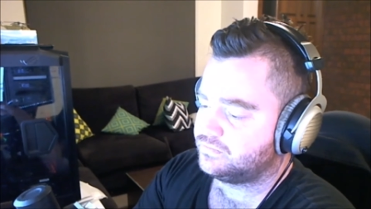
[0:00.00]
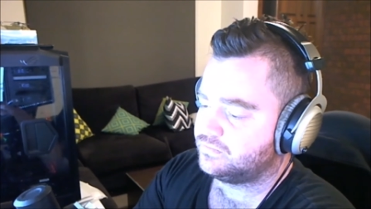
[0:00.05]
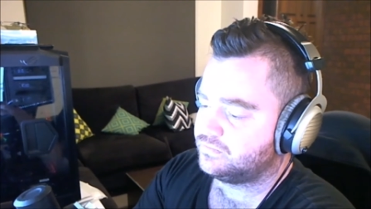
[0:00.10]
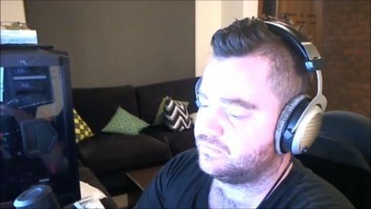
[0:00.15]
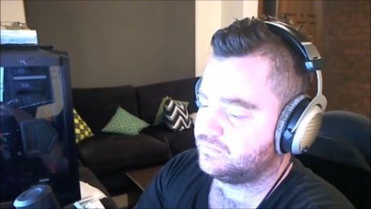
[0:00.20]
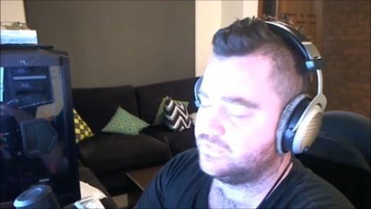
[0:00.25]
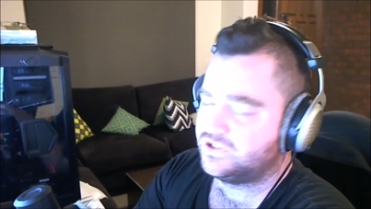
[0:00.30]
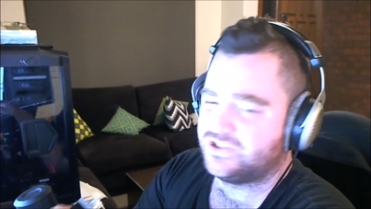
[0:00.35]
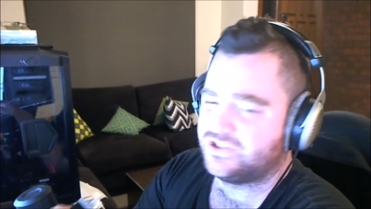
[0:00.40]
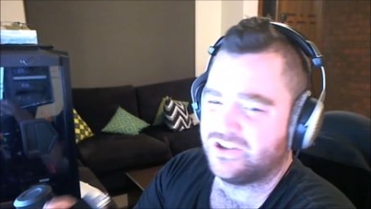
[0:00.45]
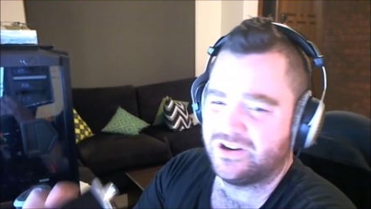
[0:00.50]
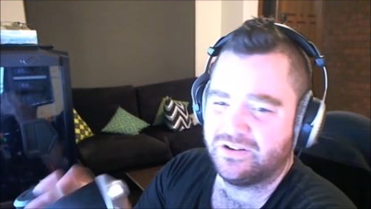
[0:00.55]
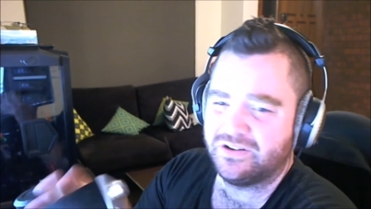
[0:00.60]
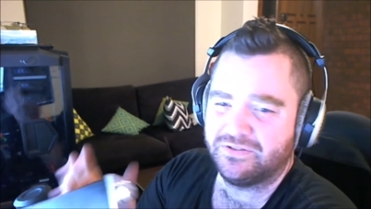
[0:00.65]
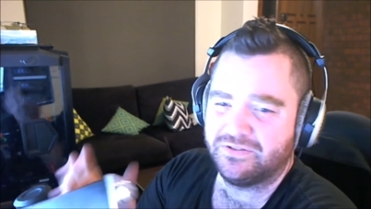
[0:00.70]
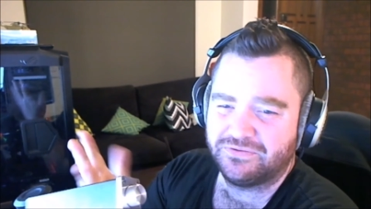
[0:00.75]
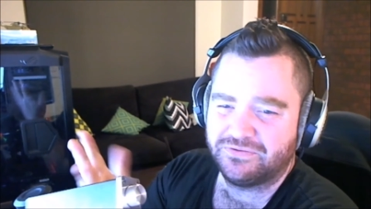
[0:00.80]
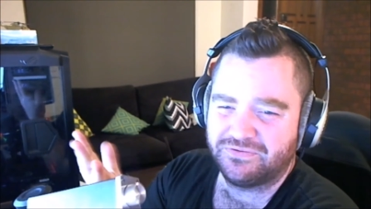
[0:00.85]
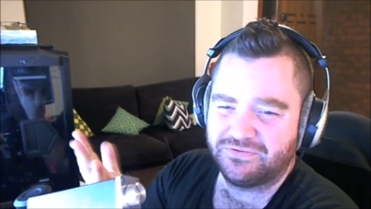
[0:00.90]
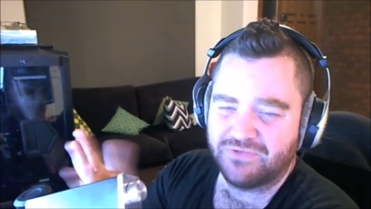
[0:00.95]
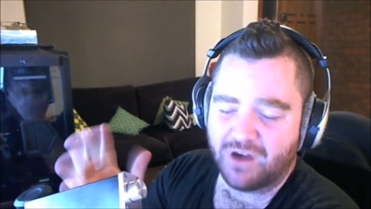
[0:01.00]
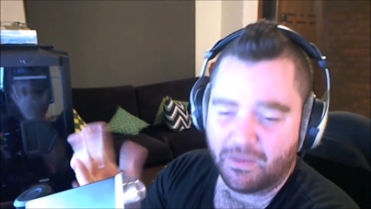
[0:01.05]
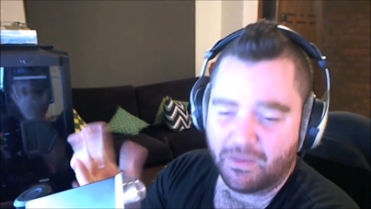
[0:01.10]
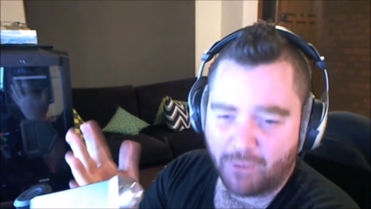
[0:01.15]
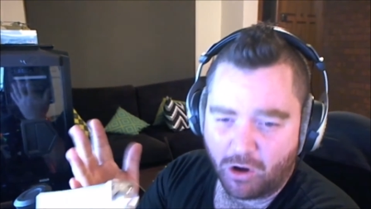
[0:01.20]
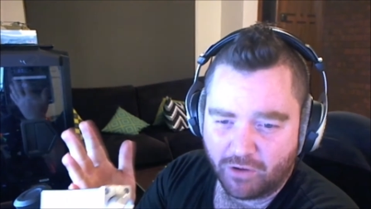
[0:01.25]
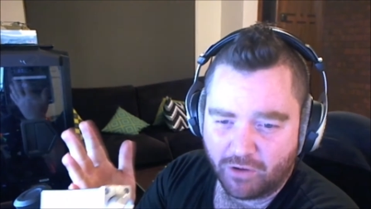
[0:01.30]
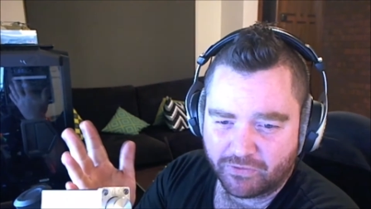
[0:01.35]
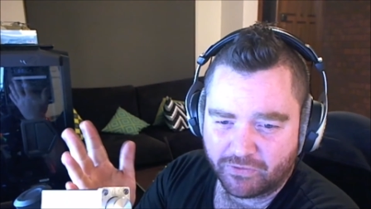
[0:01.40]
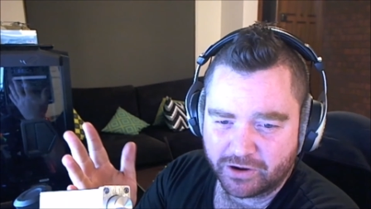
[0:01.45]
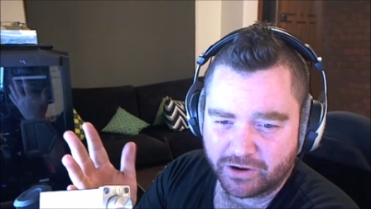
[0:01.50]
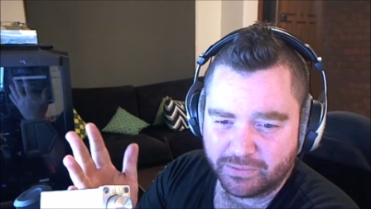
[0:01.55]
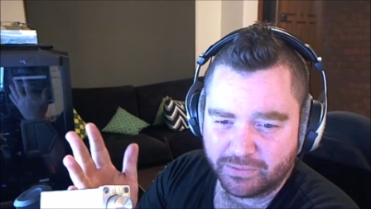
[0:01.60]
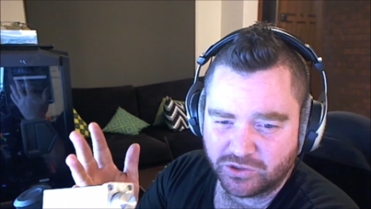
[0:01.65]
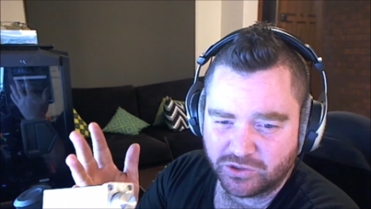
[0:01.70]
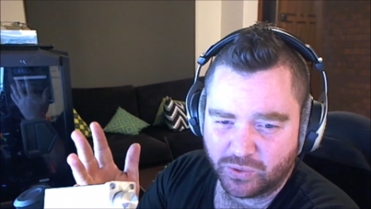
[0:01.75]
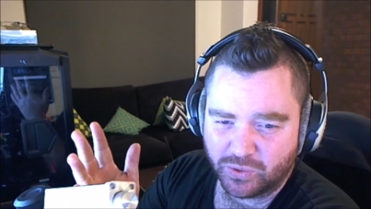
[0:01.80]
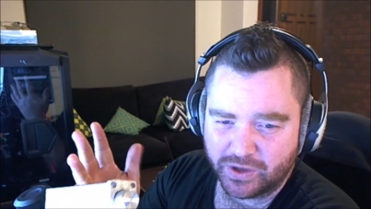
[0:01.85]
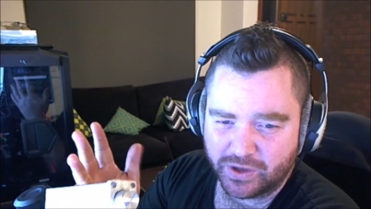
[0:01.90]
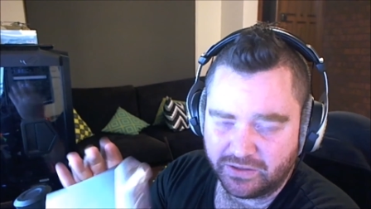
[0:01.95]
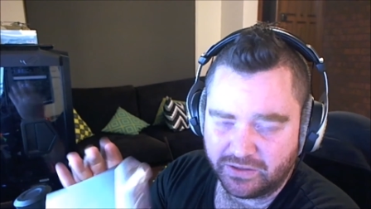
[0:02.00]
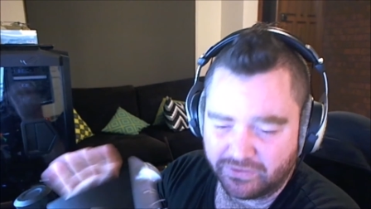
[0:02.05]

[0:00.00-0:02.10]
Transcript: sort of, I'm hovering between